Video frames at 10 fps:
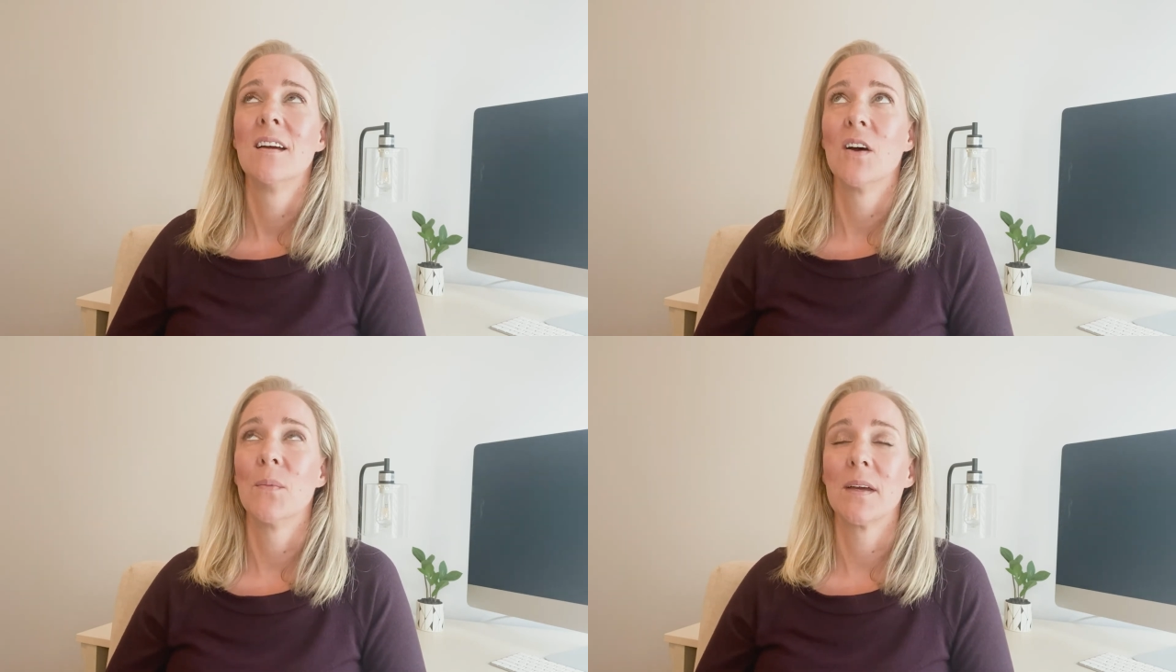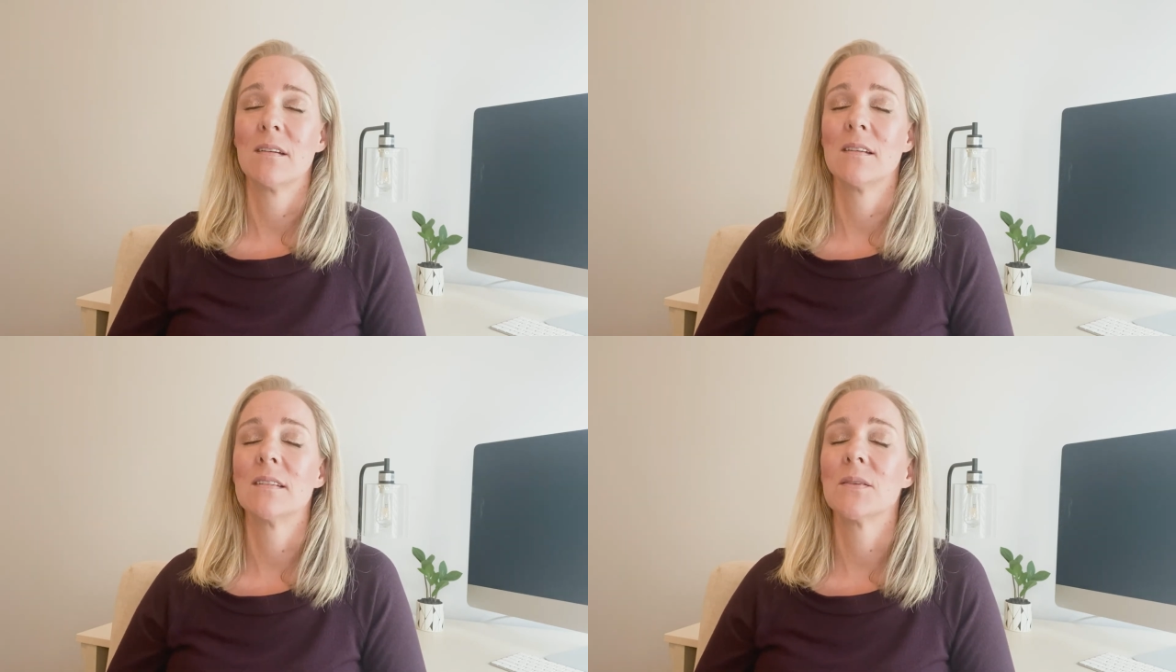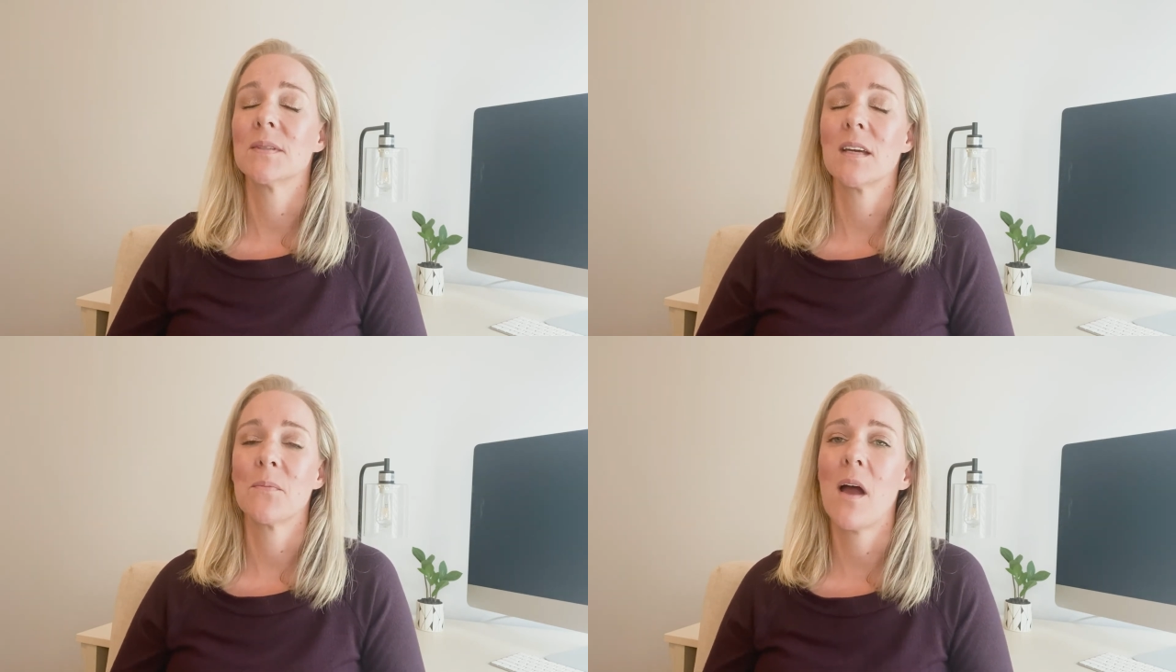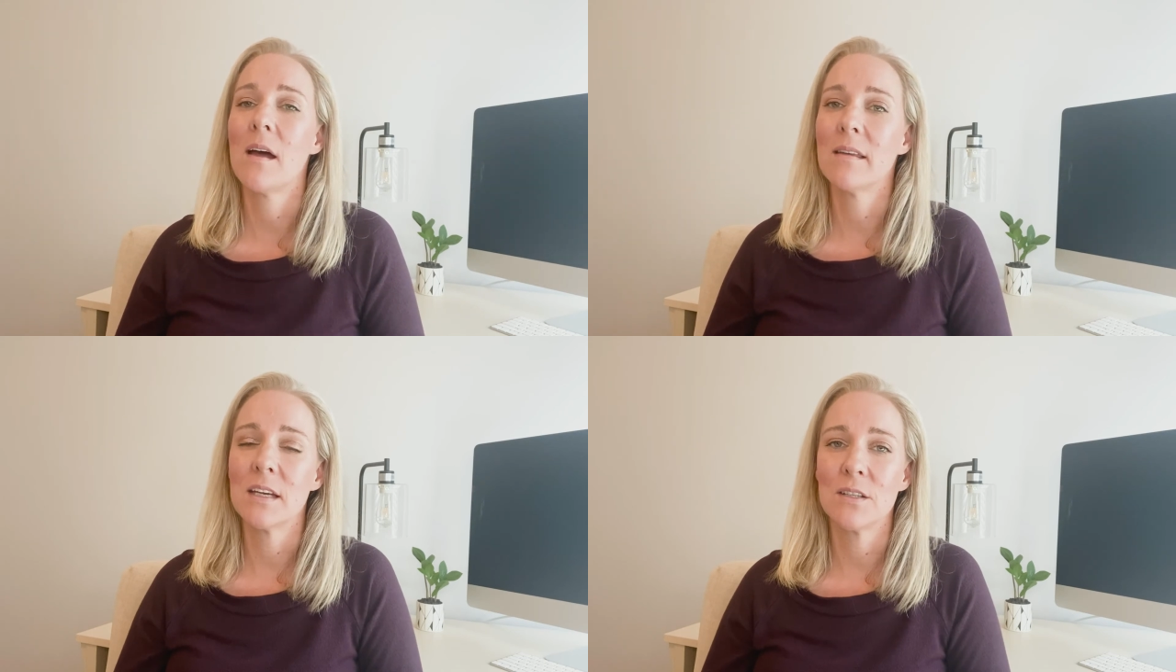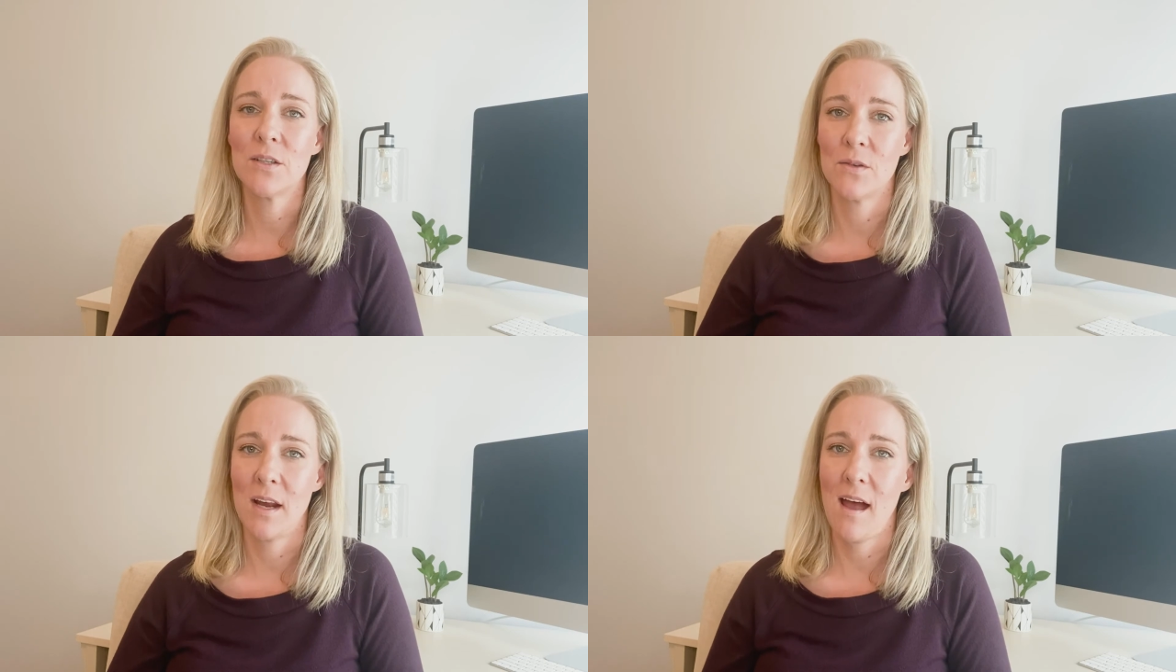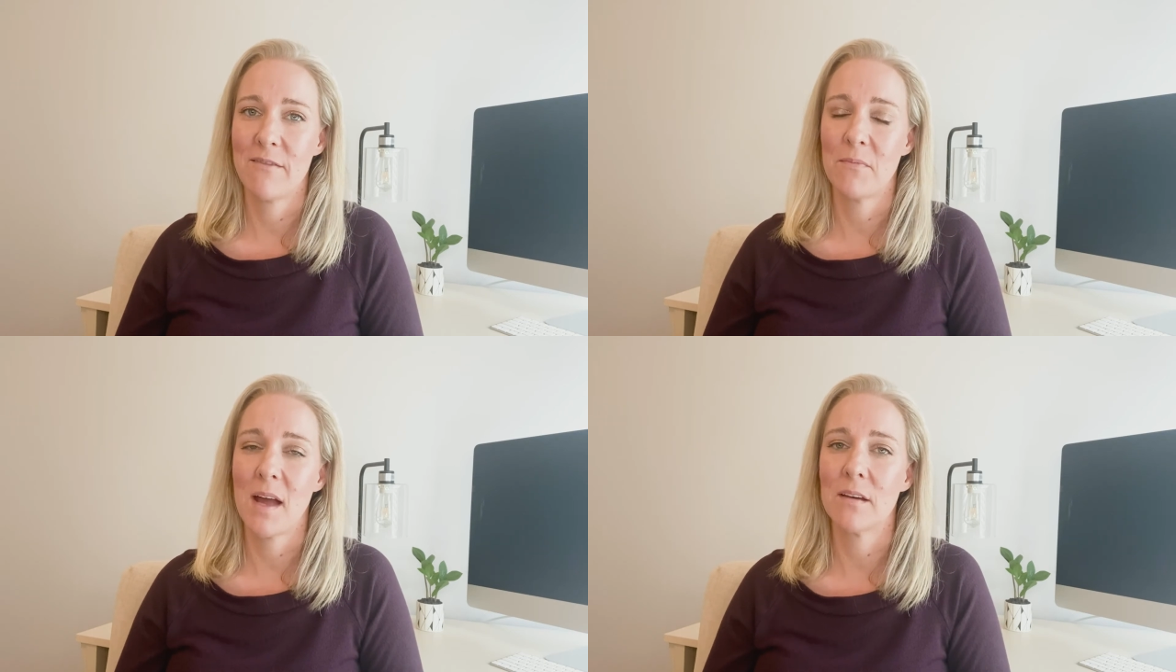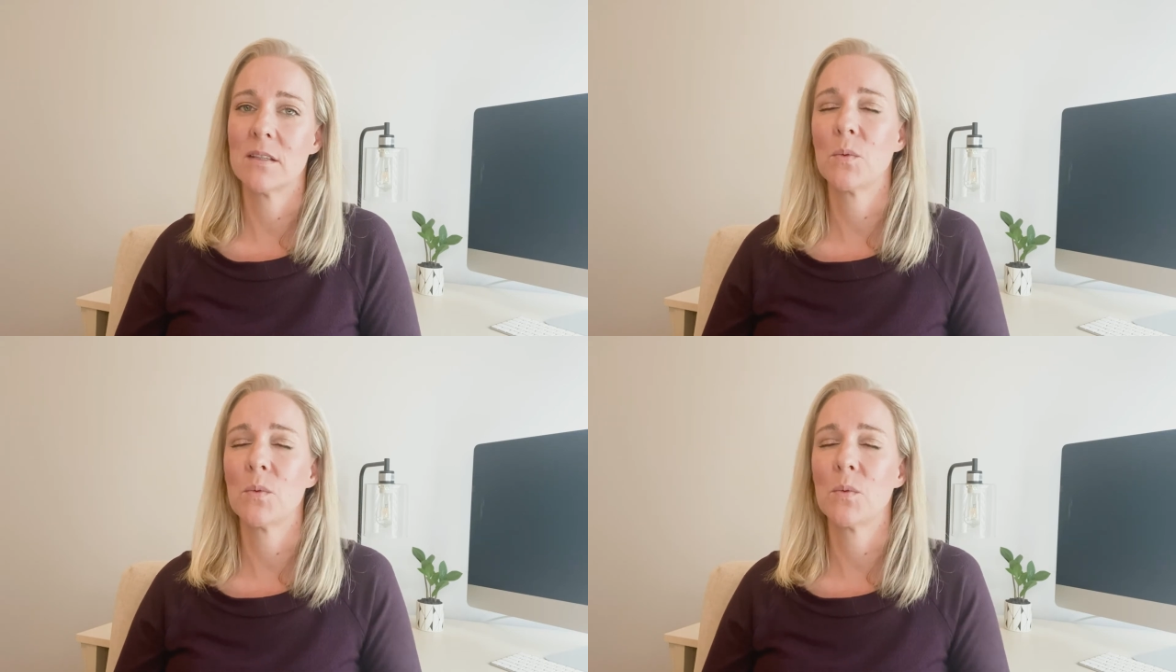oh my goodness, it was probably 2.5 miles,